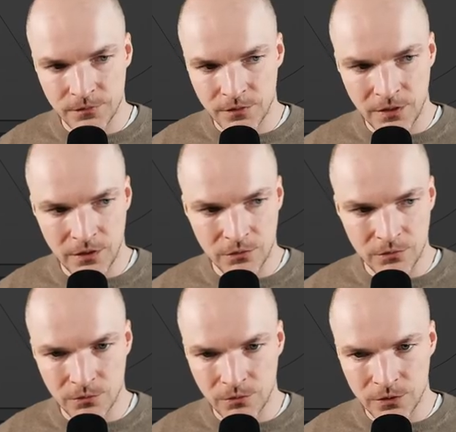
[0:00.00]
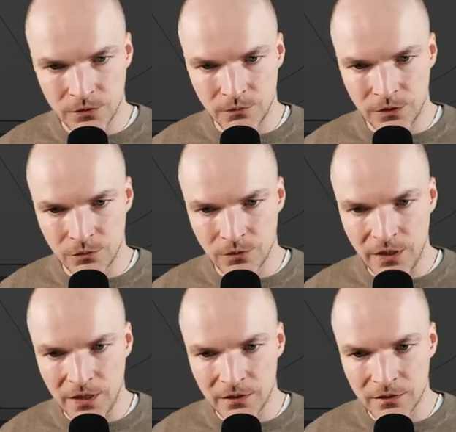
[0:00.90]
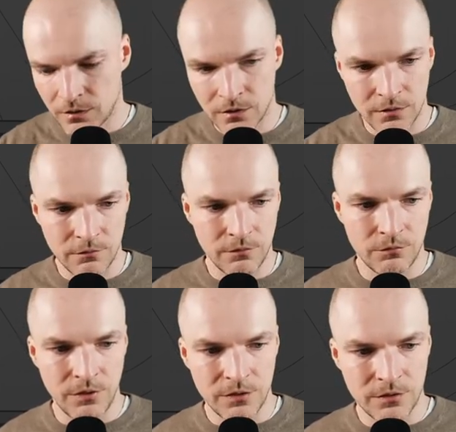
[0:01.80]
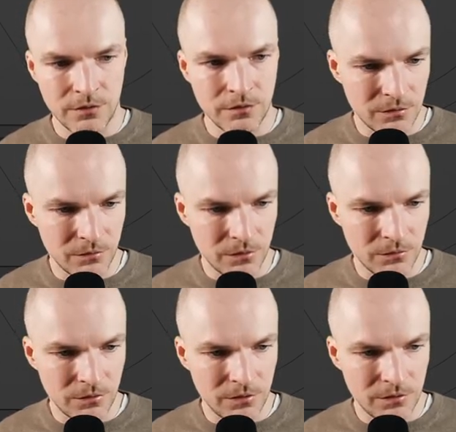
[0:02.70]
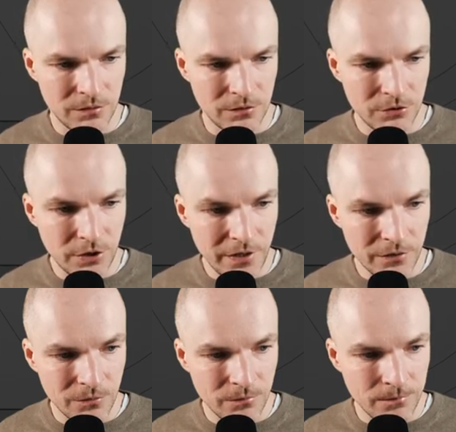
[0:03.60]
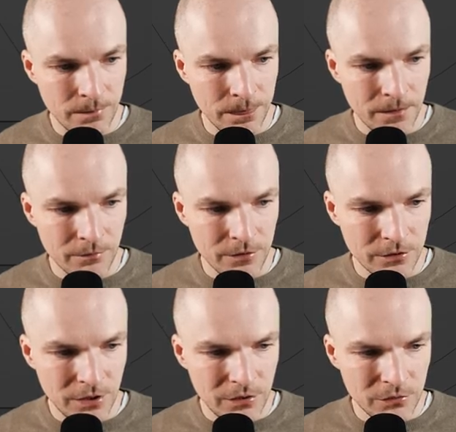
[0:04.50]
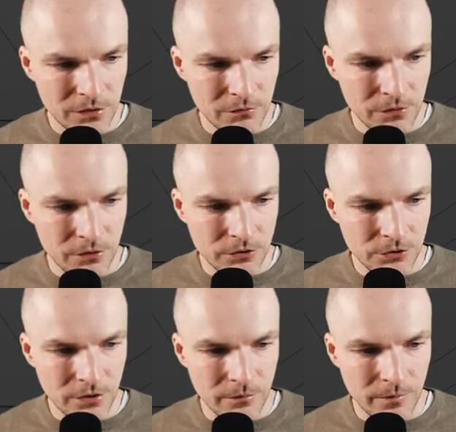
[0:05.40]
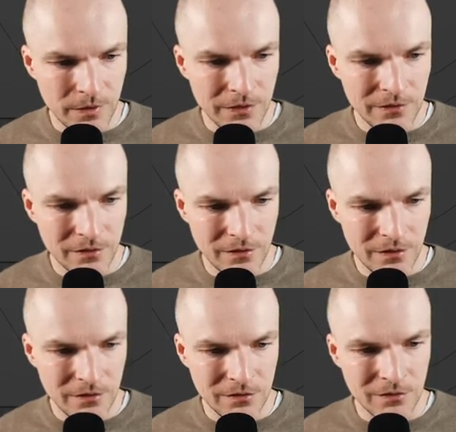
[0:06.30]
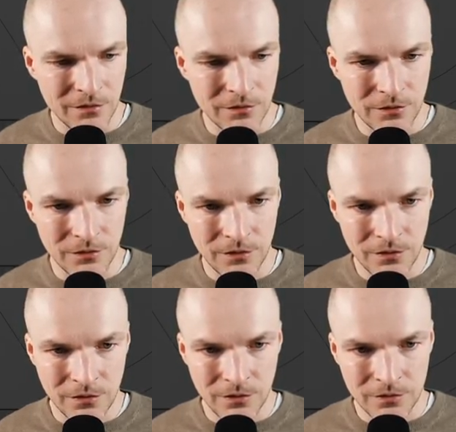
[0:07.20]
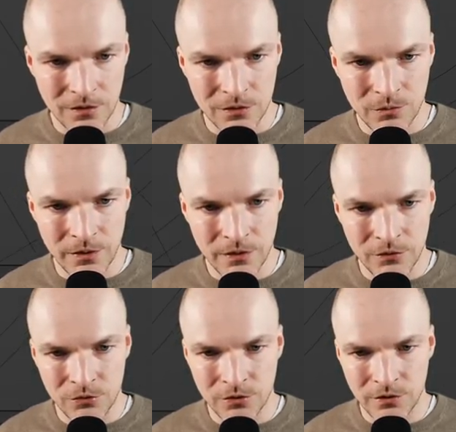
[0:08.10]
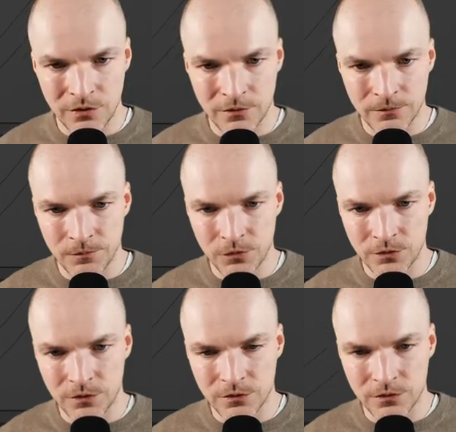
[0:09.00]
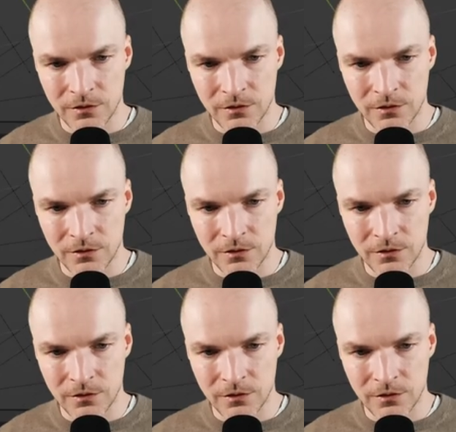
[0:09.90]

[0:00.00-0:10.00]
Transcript: Now, once we do that, if we render, we only see the shadow. But the shadow is now very sharp, and that doesn't look good. So that's why I usually do this.